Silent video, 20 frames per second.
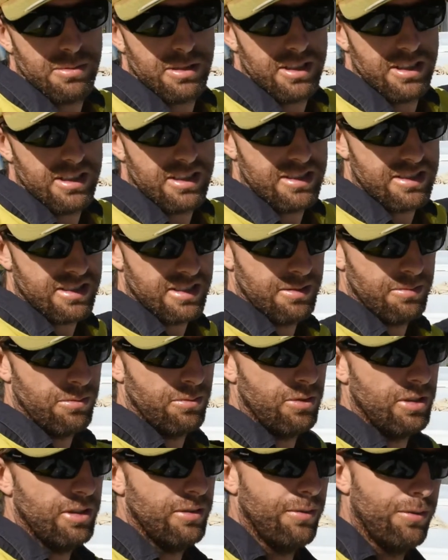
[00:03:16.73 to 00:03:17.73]
but there's
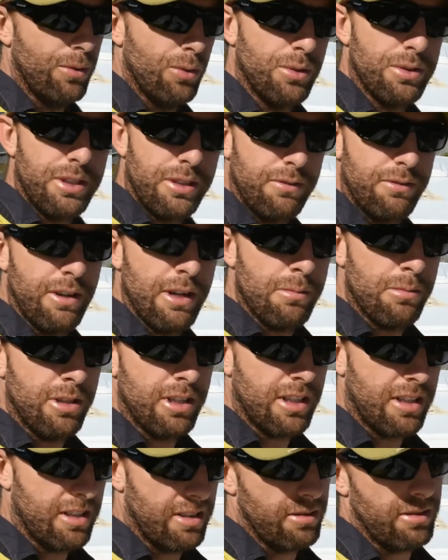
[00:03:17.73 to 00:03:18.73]
some reinforcing
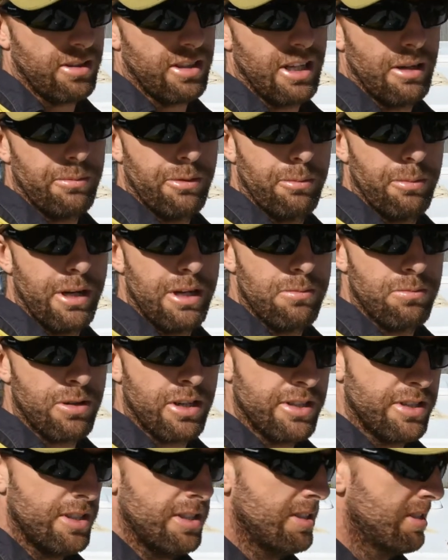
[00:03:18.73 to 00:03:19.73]
fabric a couple of
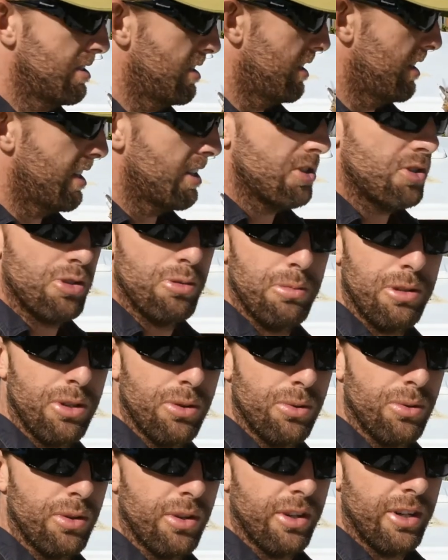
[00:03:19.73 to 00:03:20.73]
paintbrushes. That should be
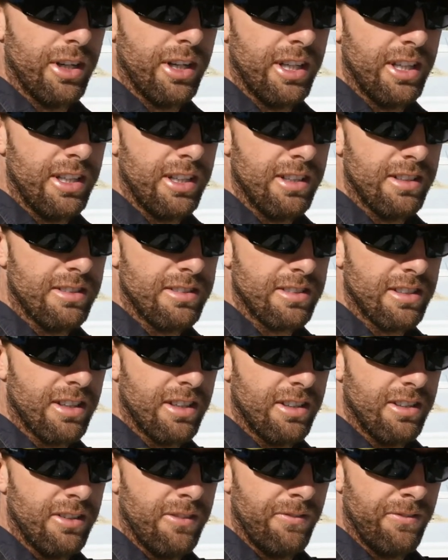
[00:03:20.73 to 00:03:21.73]
all I need.
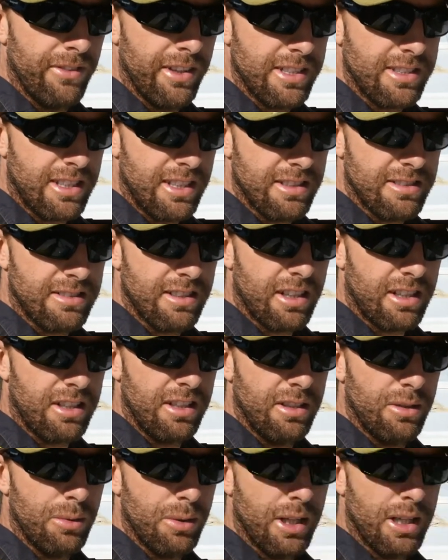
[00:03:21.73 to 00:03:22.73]
So let's get stuck
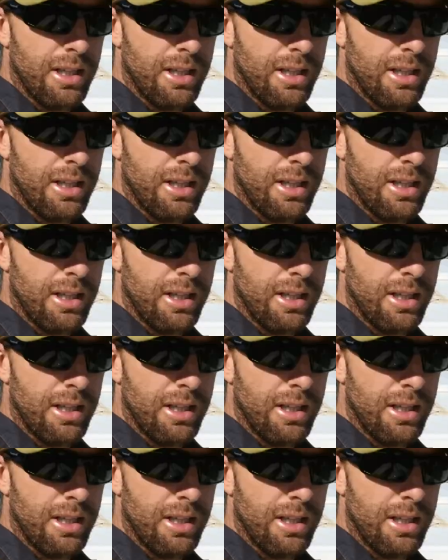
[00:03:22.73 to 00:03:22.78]
into it,